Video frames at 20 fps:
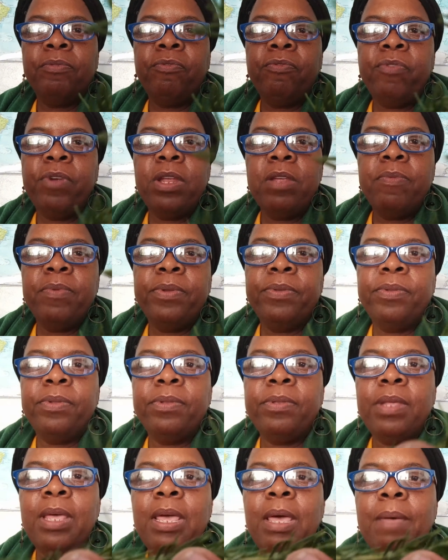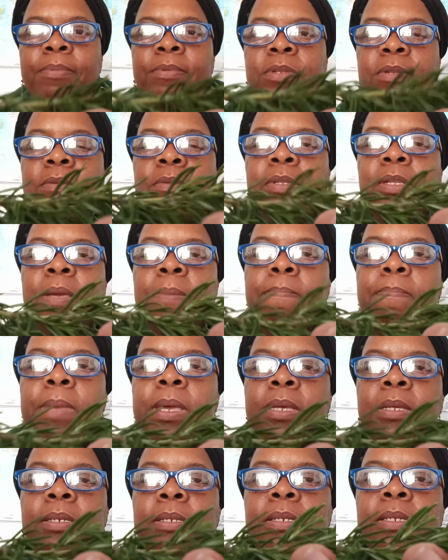fragrance is absolutely
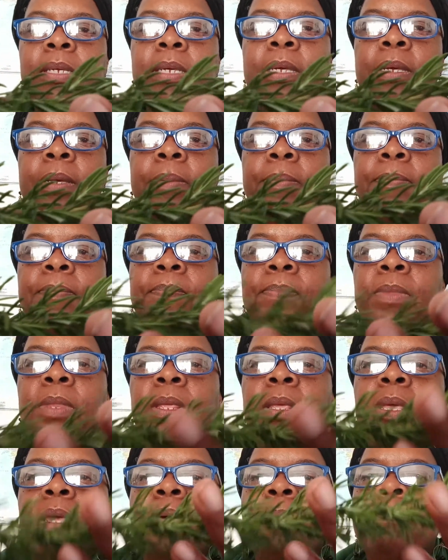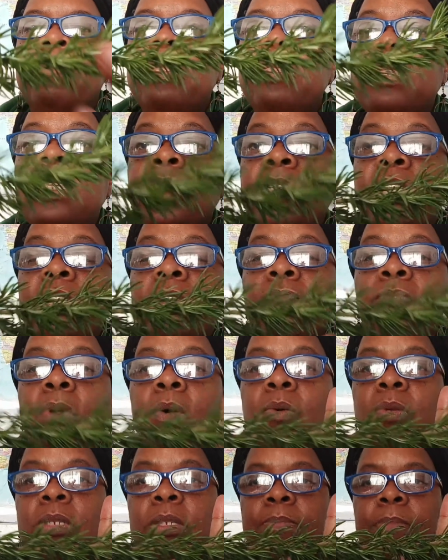amazing. But this is
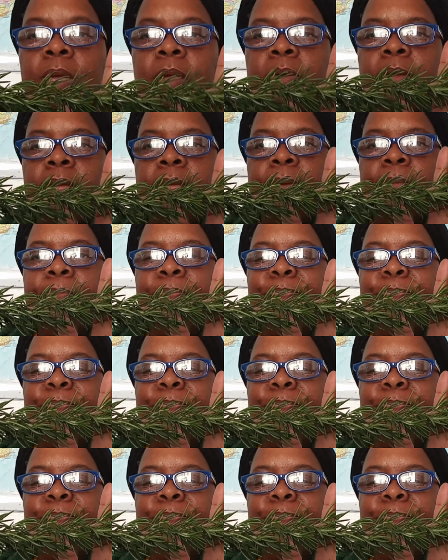rosemary.